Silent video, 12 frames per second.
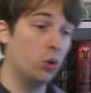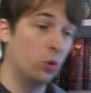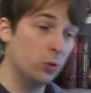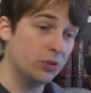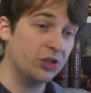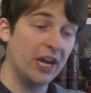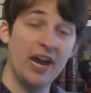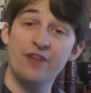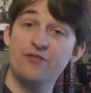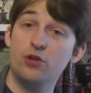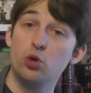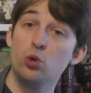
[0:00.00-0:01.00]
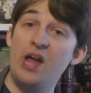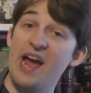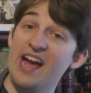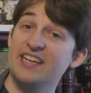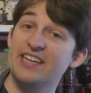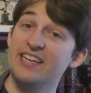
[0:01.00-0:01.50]
calls, they have cool
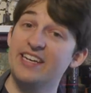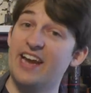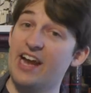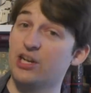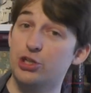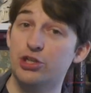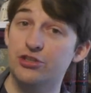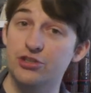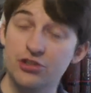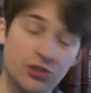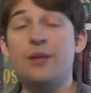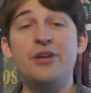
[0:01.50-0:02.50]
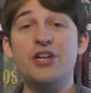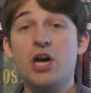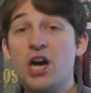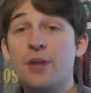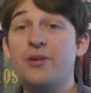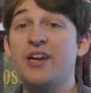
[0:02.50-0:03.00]
hacking gadgets. I mean,
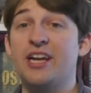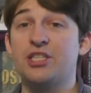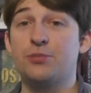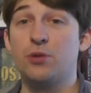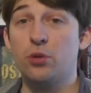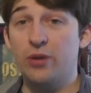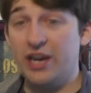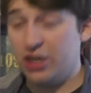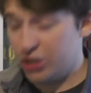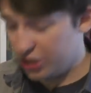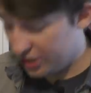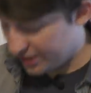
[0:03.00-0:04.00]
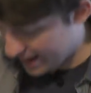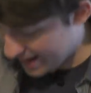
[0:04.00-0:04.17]
urban exploration